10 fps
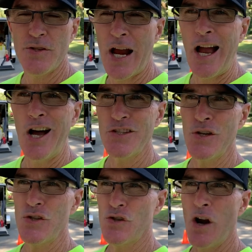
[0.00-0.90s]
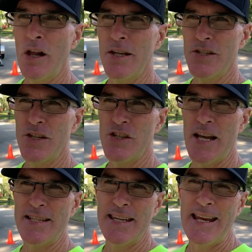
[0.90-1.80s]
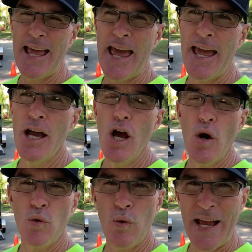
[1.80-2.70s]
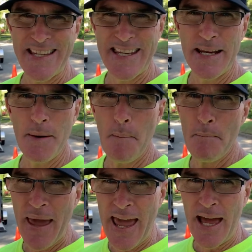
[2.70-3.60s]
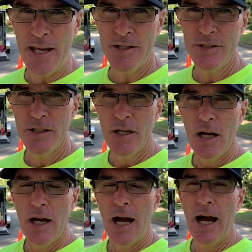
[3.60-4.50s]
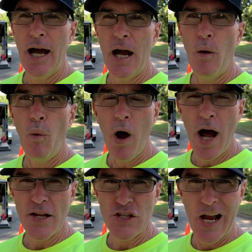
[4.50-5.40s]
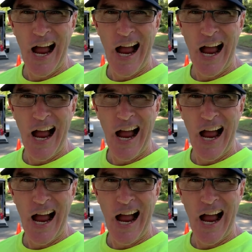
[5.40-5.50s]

I also strongly suggest getting a resin band watch.